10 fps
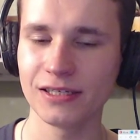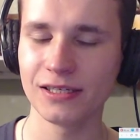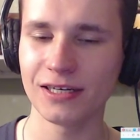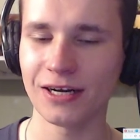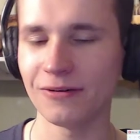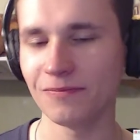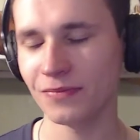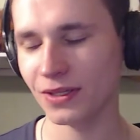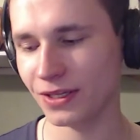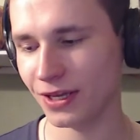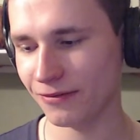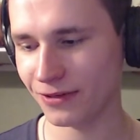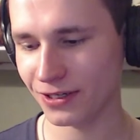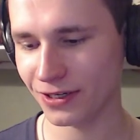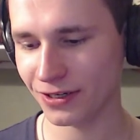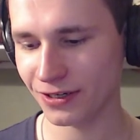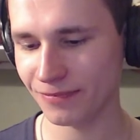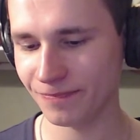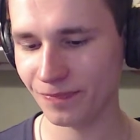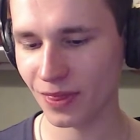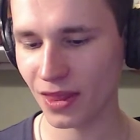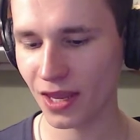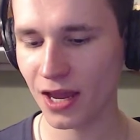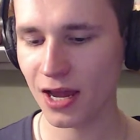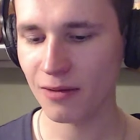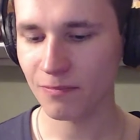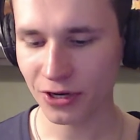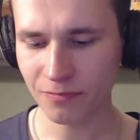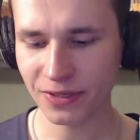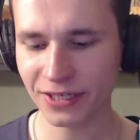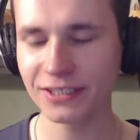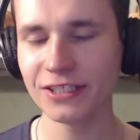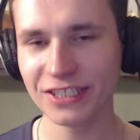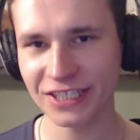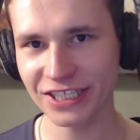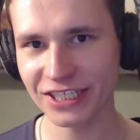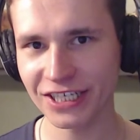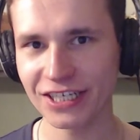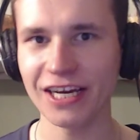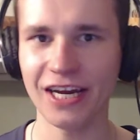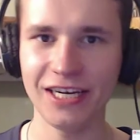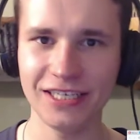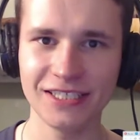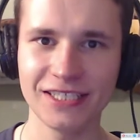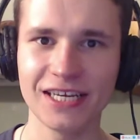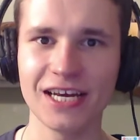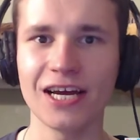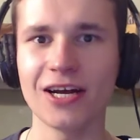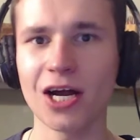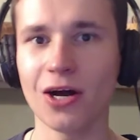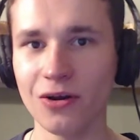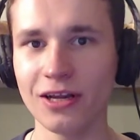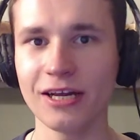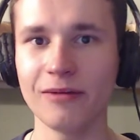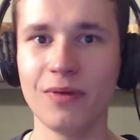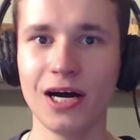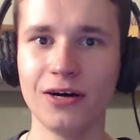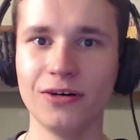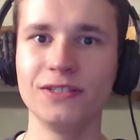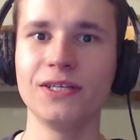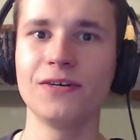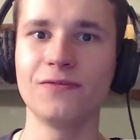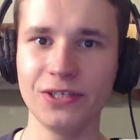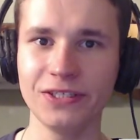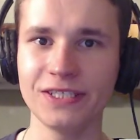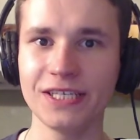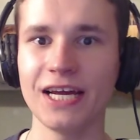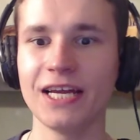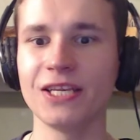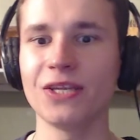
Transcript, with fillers: ah yeah no no no proper nutrition it's all about fruits and